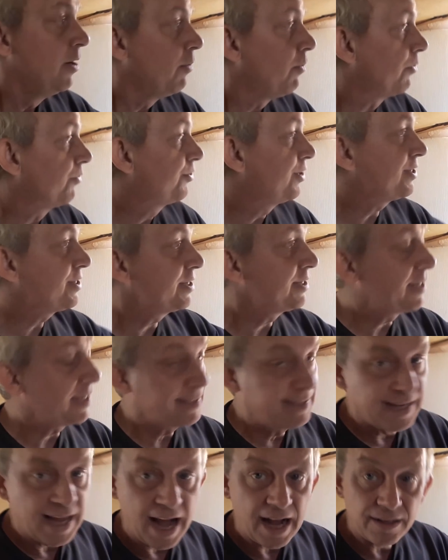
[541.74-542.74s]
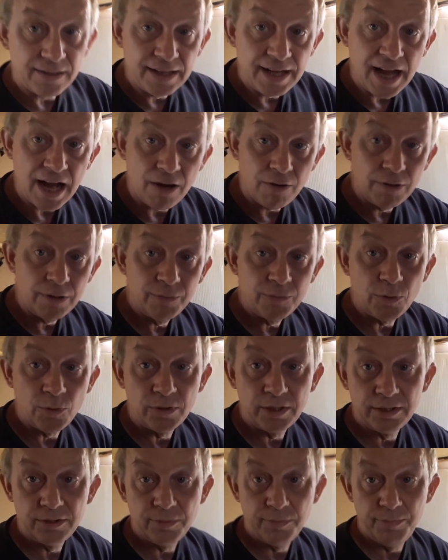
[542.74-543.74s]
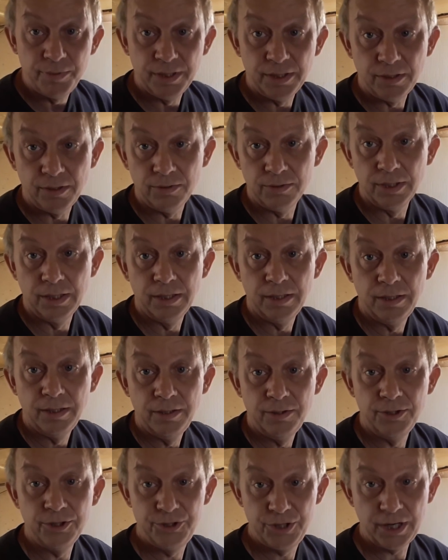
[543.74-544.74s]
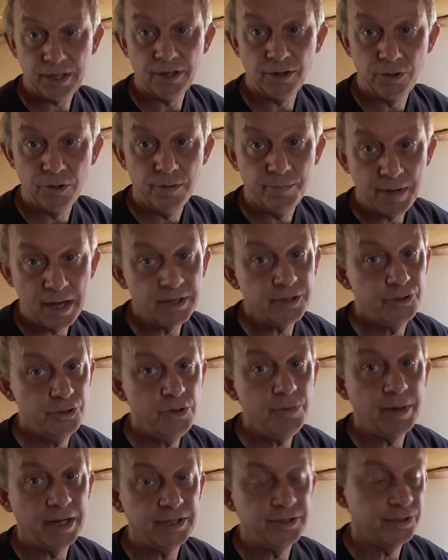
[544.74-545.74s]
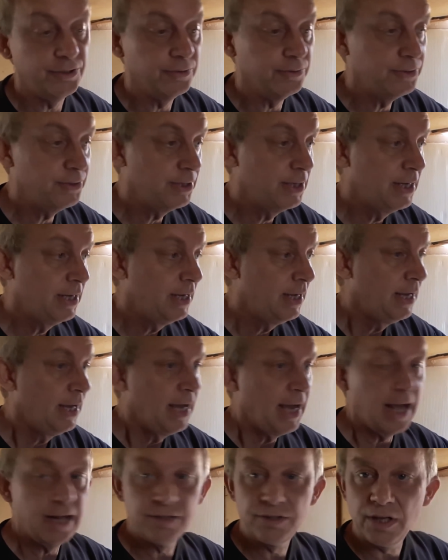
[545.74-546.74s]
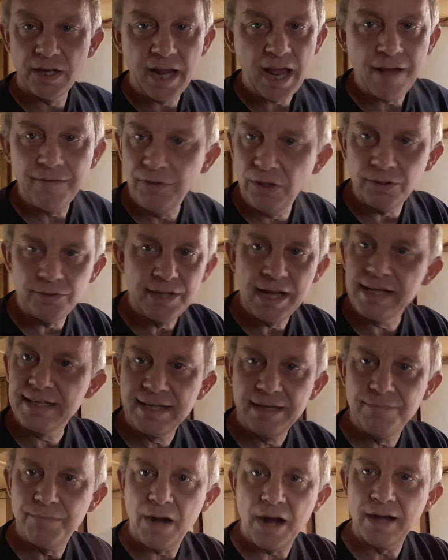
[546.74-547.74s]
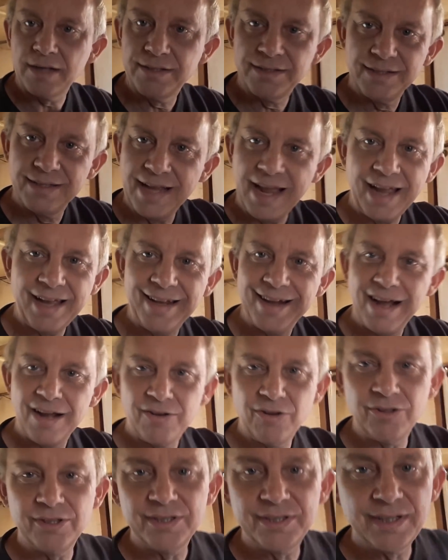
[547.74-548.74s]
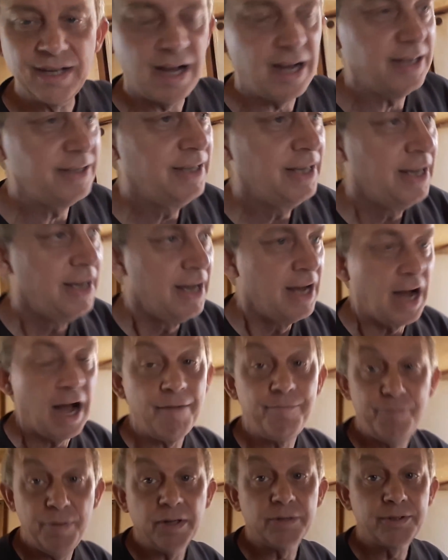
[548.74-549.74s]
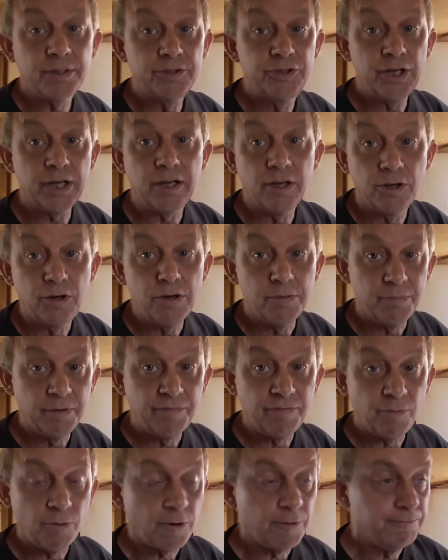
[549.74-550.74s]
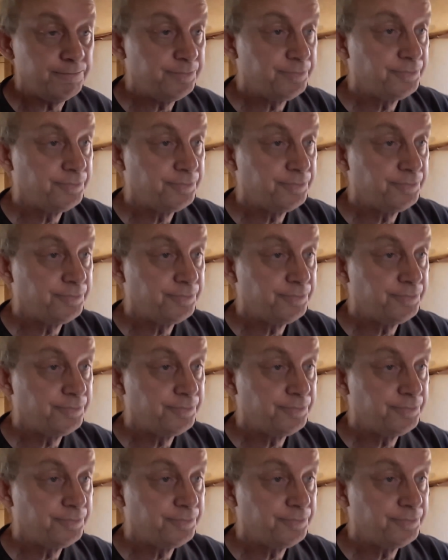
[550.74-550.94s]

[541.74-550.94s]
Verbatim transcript: Well, this is exactly how I'm going to build the chicken coop, out of two by twos. And it's going to have little nesting boxes hanging out on the side. I built the chicken coop before.